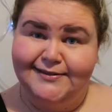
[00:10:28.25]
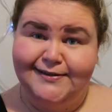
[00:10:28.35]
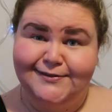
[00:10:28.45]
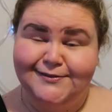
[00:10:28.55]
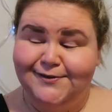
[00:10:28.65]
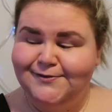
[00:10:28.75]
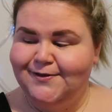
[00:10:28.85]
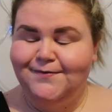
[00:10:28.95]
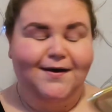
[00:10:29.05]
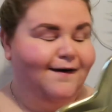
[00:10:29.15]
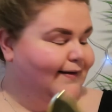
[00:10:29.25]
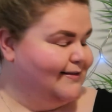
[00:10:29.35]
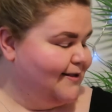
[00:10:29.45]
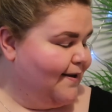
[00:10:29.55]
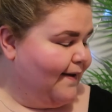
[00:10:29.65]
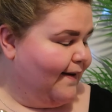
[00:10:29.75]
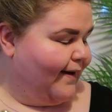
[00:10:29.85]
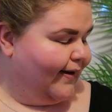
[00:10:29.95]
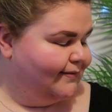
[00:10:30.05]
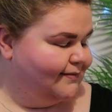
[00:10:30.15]
It is so nice,
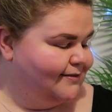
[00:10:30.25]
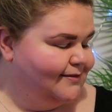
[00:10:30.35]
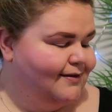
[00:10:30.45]
and